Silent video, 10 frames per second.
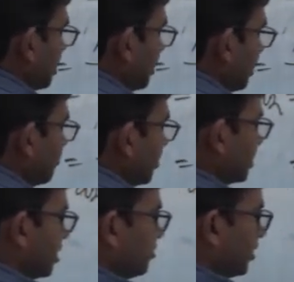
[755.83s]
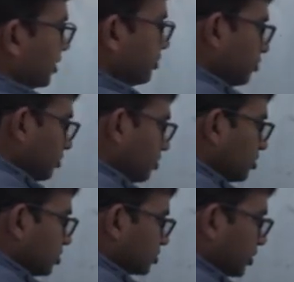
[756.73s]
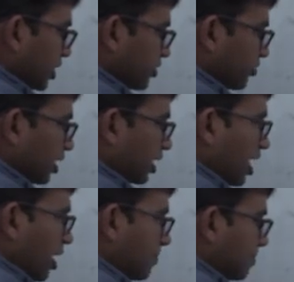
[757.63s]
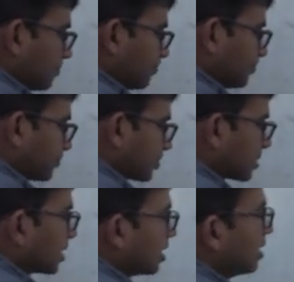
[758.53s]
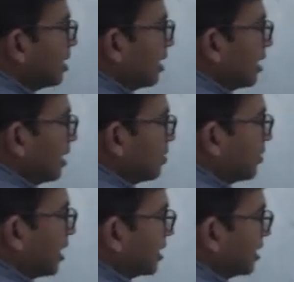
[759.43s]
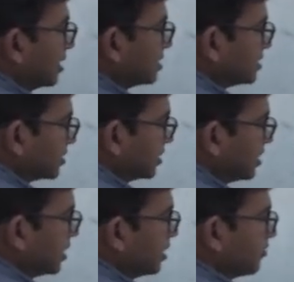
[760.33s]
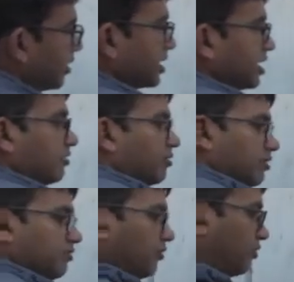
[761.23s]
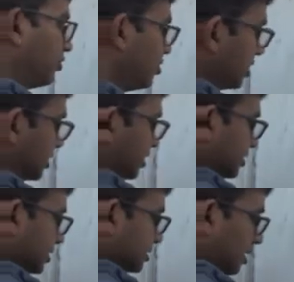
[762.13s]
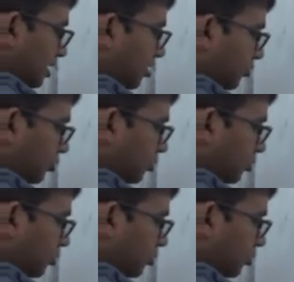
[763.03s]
divided by 2. So it will come A minus C divided by 4. This is the output.